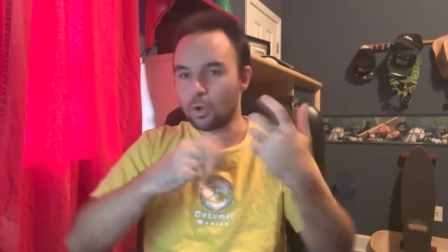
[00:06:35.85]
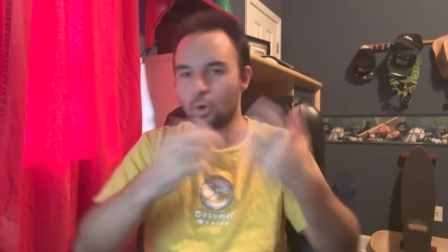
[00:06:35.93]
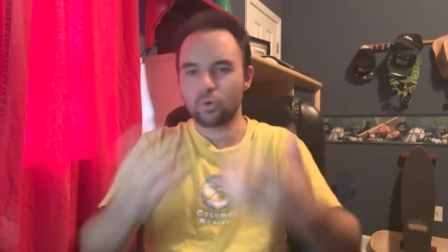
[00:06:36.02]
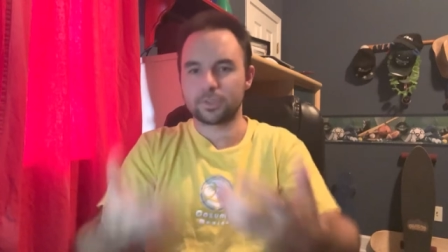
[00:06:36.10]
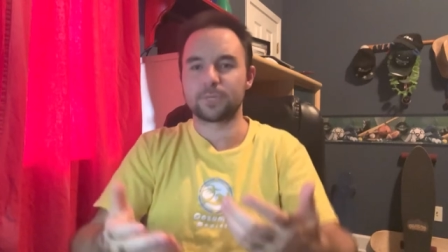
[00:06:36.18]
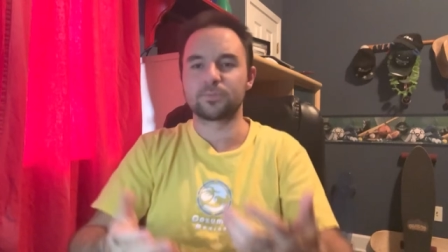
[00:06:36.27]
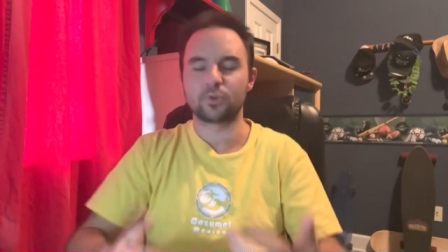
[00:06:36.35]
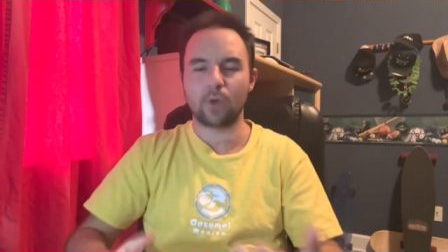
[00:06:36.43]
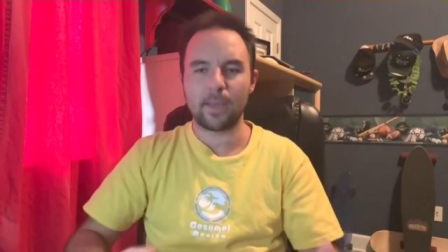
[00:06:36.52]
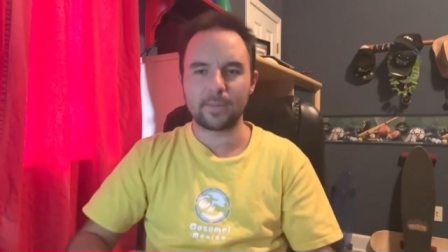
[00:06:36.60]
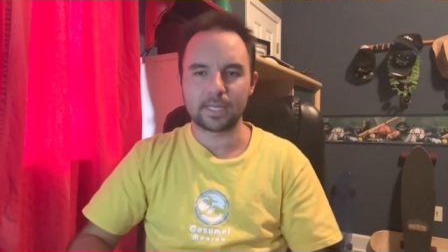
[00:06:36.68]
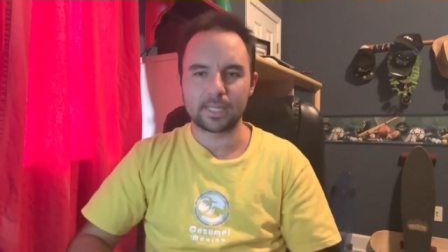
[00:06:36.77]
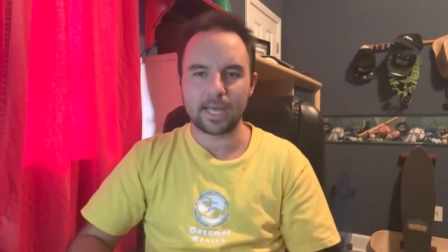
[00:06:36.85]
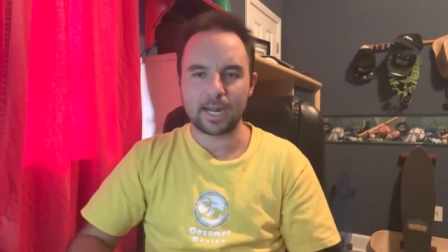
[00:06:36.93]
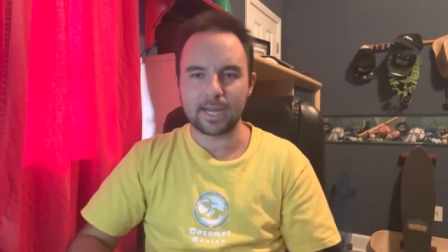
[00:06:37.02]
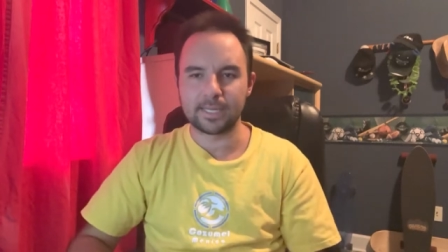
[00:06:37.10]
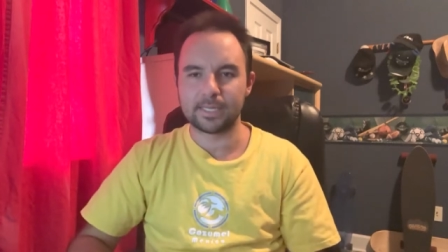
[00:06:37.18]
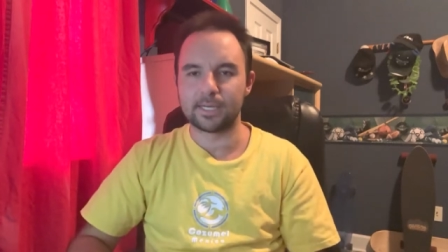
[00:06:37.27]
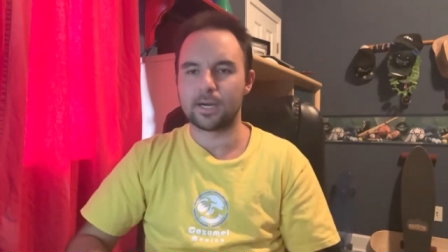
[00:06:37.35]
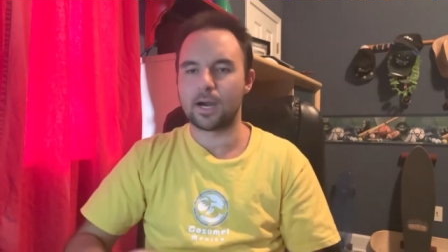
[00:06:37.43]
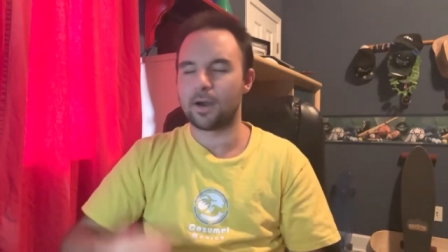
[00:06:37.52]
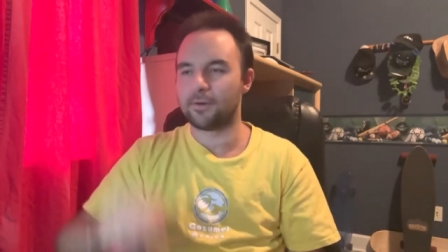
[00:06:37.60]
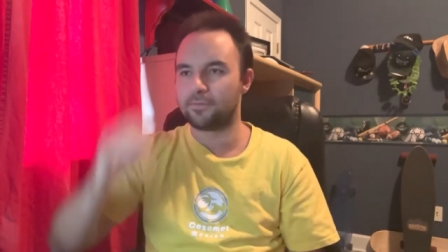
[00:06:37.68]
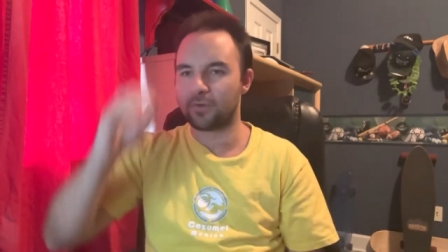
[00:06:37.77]
or subscribing to that idea
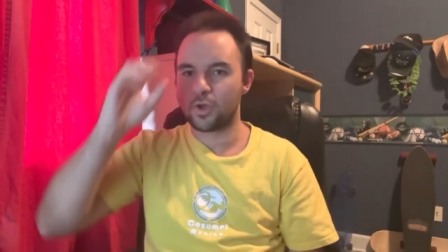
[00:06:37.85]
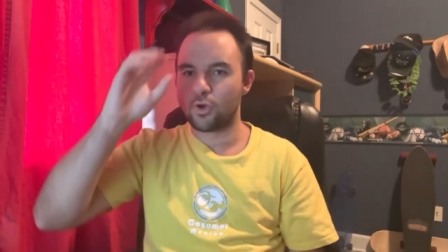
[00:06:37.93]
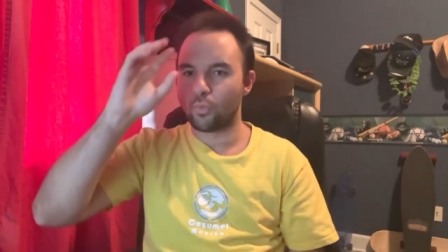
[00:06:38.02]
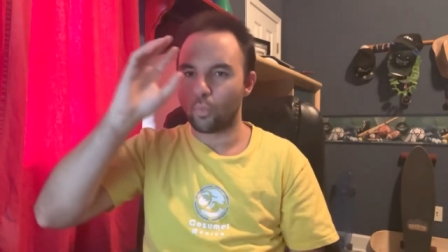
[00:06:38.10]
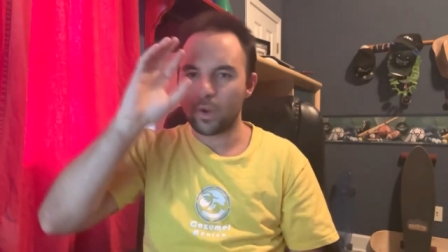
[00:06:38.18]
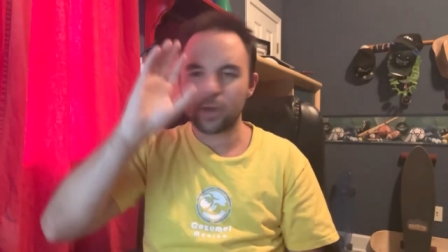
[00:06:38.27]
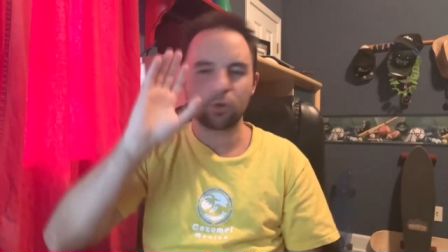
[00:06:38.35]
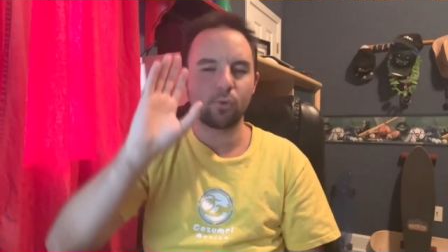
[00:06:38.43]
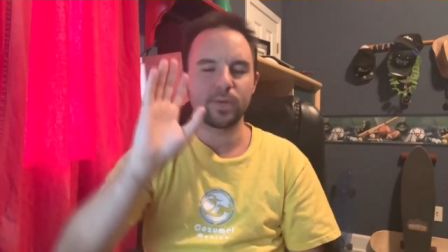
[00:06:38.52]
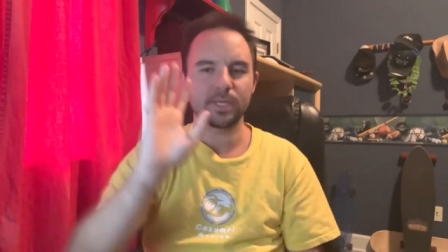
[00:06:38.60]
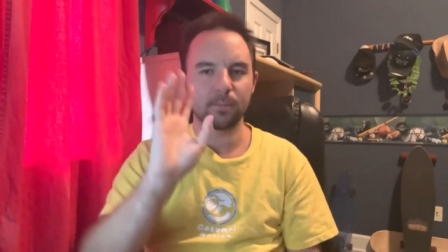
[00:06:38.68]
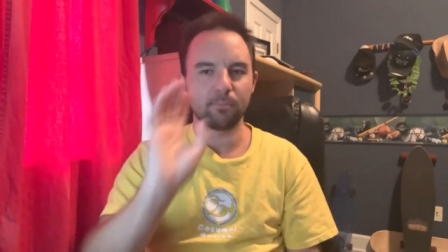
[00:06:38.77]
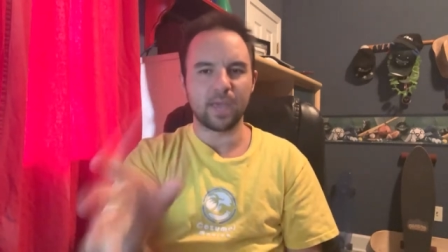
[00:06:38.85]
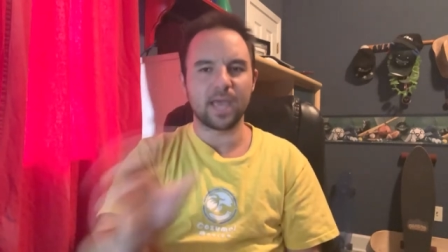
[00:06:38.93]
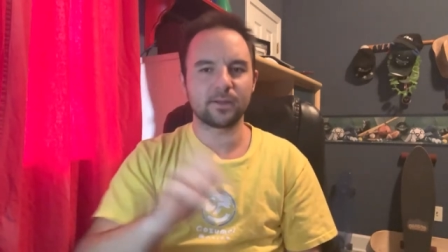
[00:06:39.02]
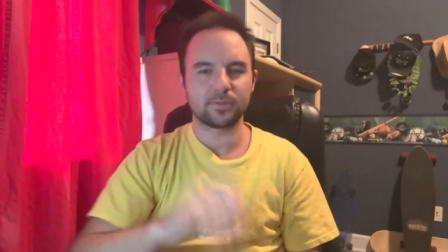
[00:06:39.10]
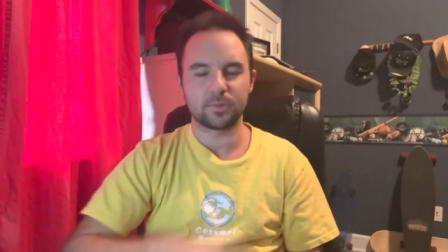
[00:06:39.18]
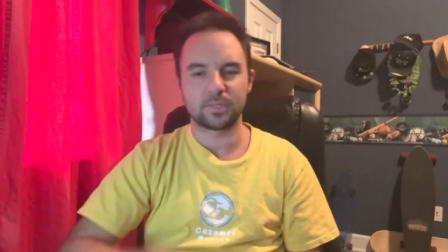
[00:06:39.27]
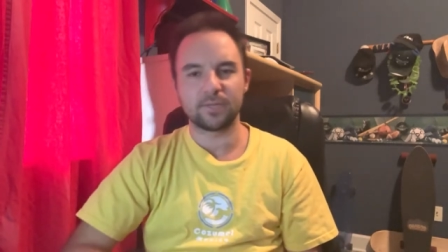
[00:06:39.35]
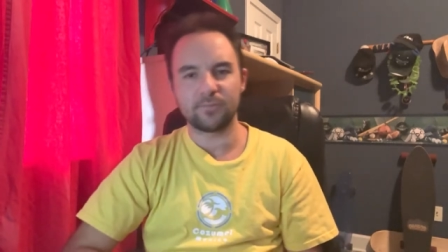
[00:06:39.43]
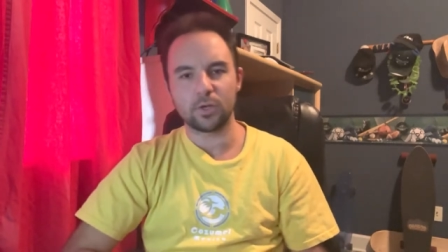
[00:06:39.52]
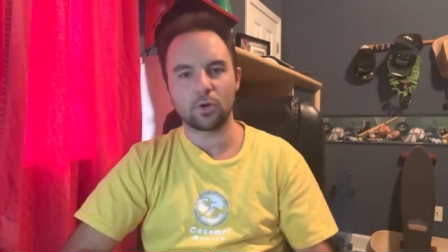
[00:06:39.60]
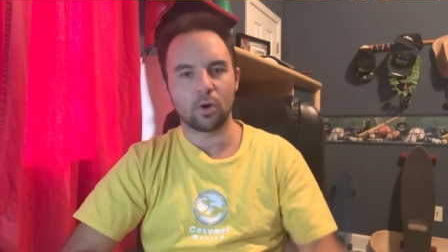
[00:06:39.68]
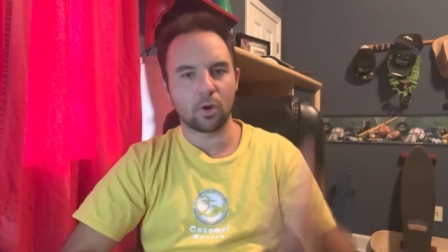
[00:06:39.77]
of, we are going to ban a
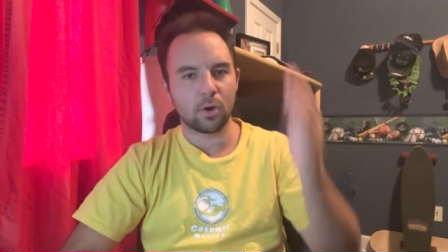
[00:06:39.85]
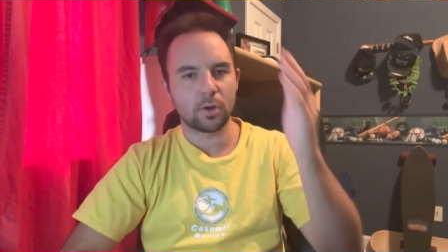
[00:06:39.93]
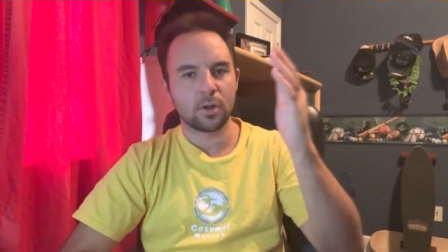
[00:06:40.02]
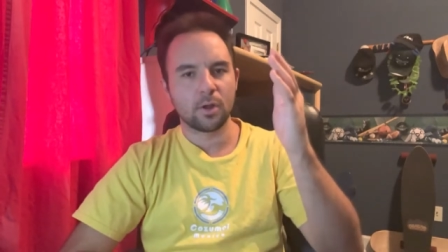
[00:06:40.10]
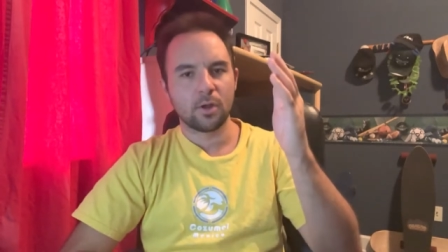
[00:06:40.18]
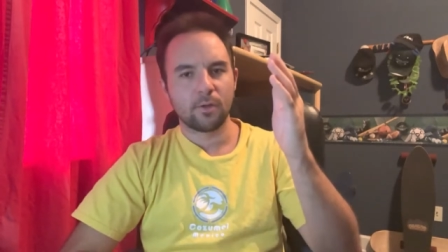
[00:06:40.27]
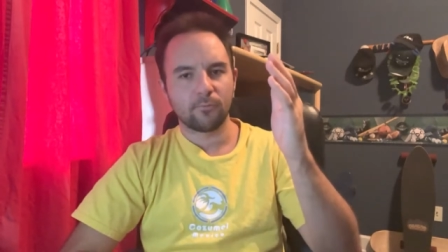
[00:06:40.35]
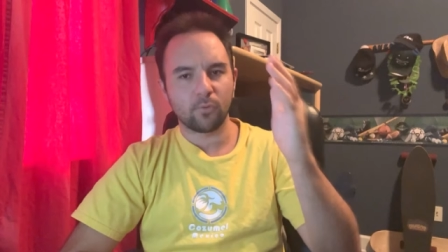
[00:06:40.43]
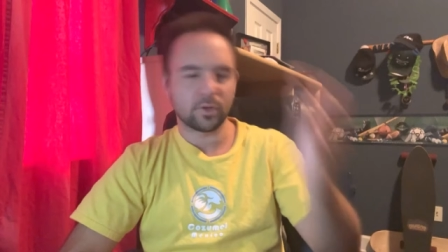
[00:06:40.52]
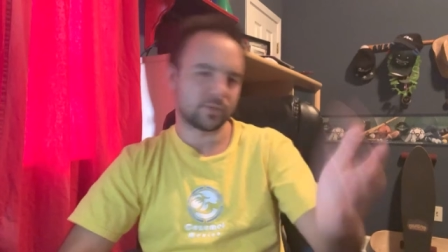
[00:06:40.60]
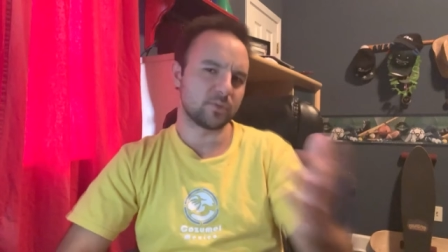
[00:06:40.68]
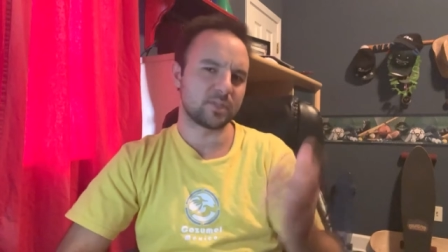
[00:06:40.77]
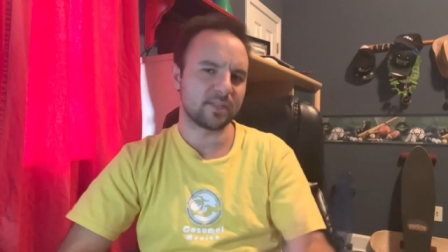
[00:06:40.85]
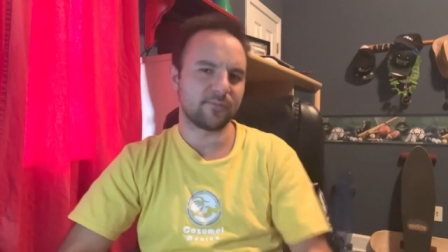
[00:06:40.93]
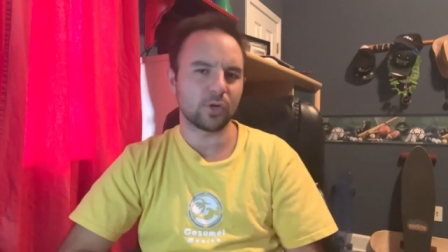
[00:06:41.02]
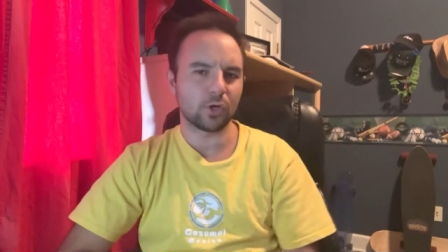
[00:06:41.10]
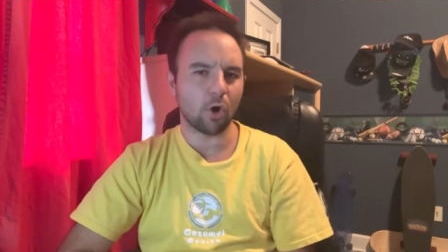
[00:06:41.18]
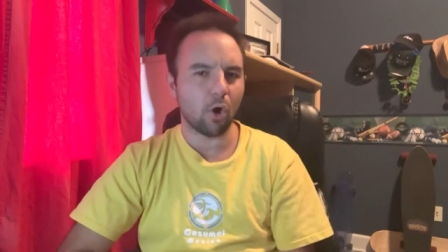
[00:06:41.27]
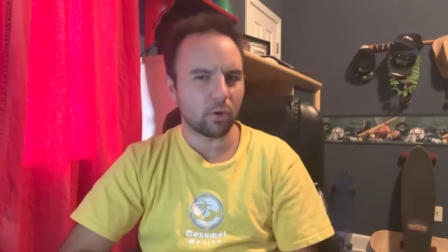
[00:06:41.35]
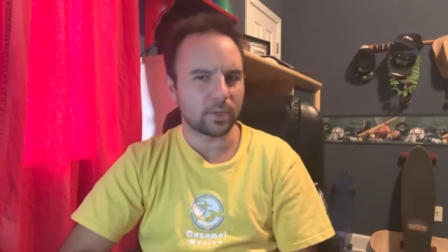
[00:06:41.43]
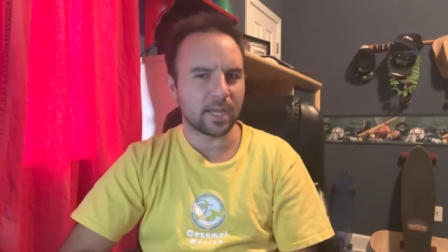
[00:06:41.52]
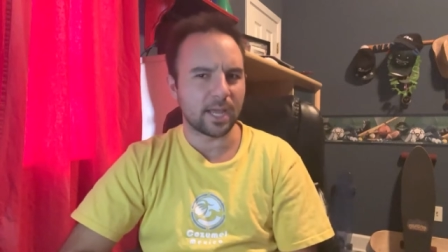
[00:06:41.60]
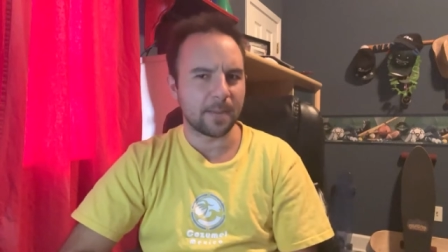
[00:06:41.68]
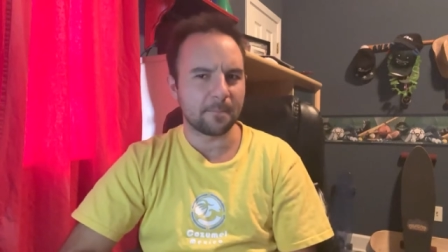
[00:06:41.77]
specific card for a specific
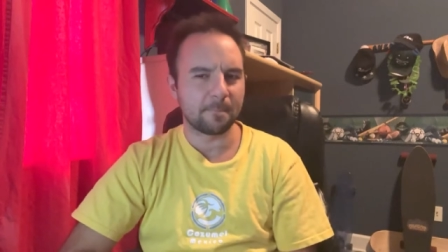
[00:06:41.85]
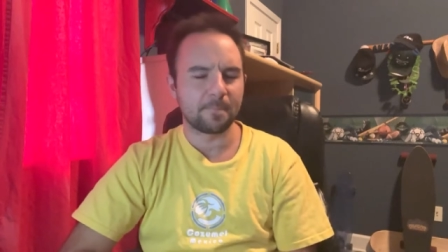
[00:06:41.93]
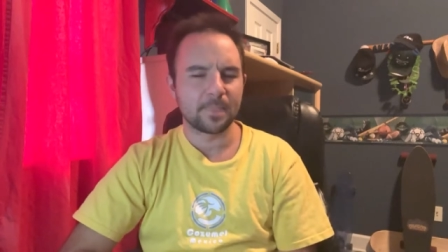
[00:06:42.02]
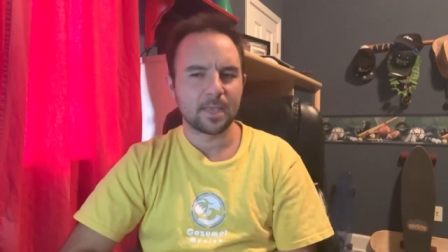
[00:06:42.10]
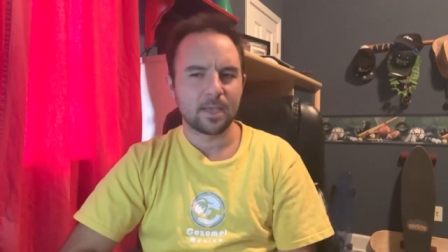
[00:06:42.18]
card game